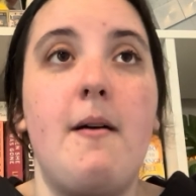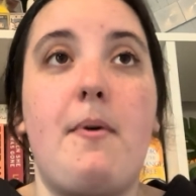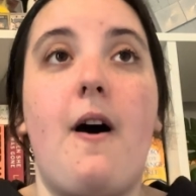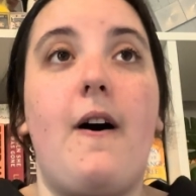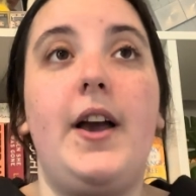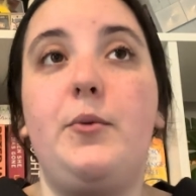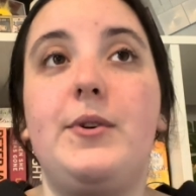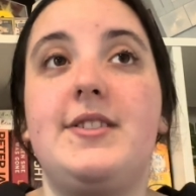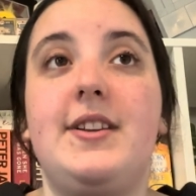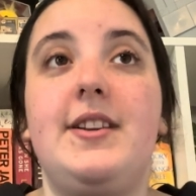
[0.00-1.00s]
but I
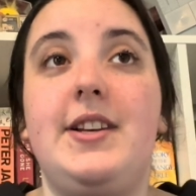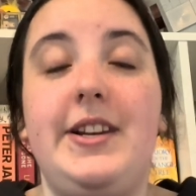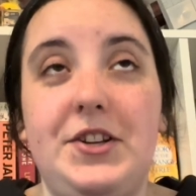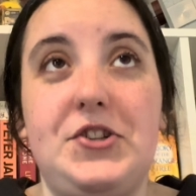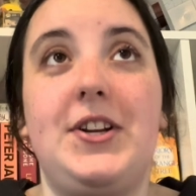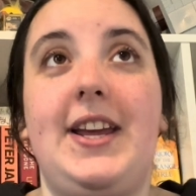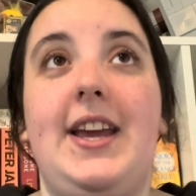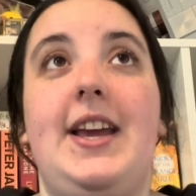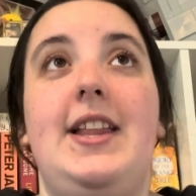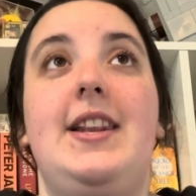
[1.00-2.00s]
was
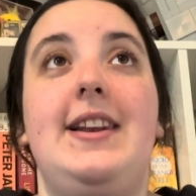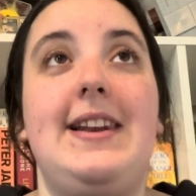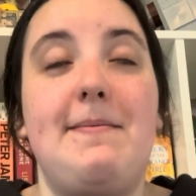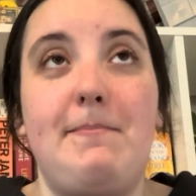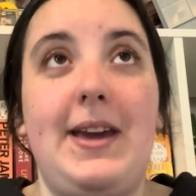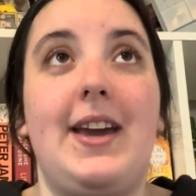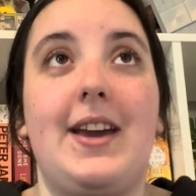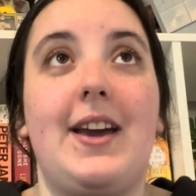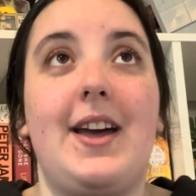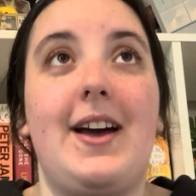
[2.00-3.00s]
literally limping